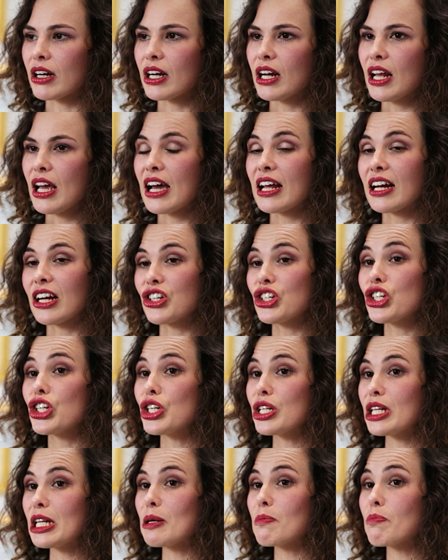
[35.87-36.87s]
and
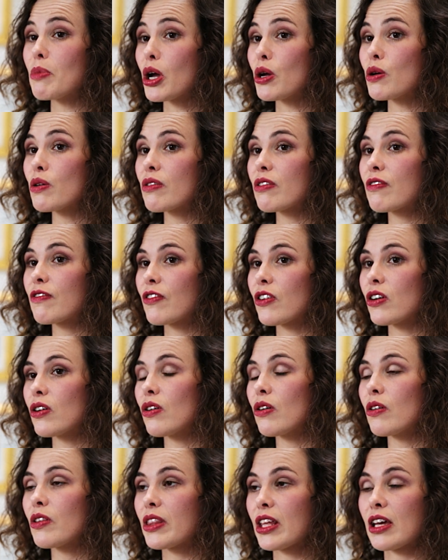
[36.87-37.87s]
actually you need both
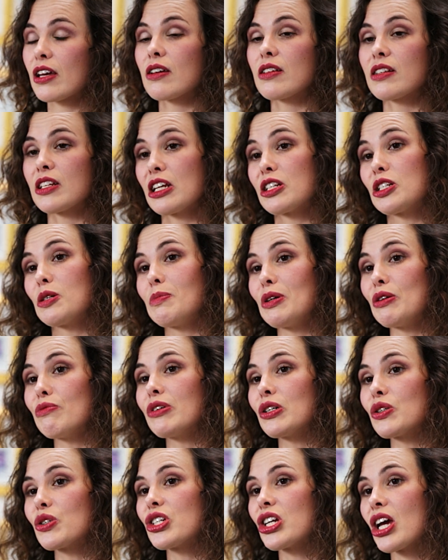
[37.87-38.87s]
for there to be
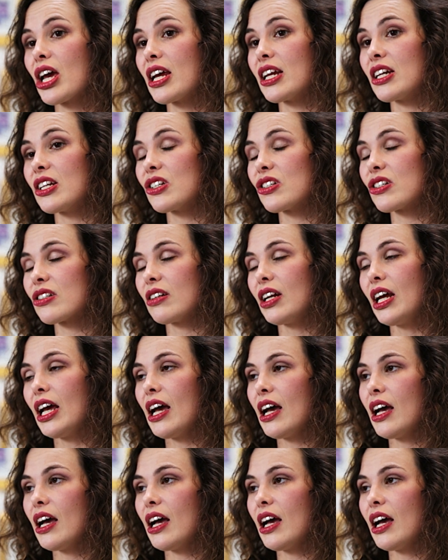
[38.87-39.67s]
real change.